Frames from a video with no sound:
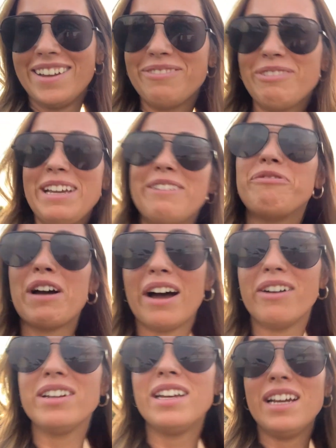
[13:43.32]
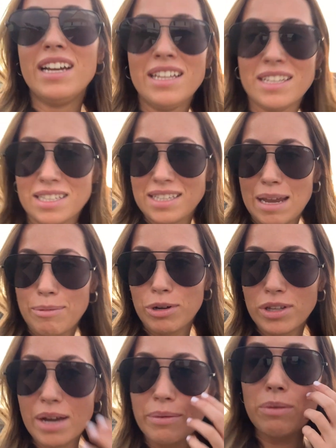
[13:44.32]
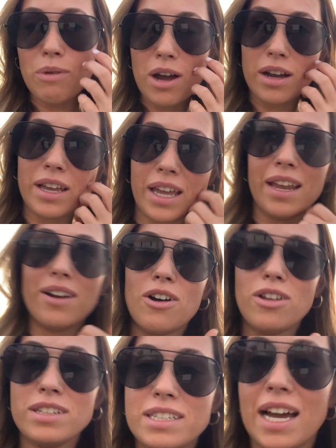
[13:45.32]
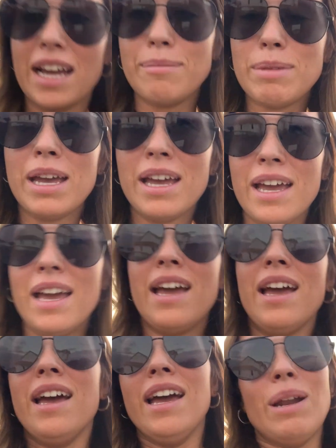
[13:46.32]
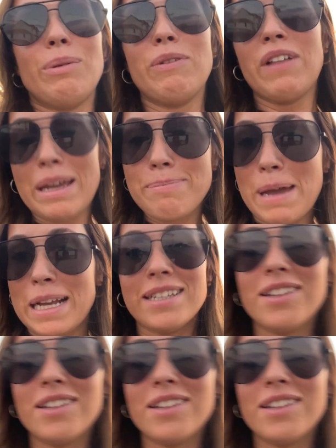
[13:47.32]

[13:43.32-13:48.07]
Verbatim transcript: we found this neighborhood that we walk in all the time. And we like picked a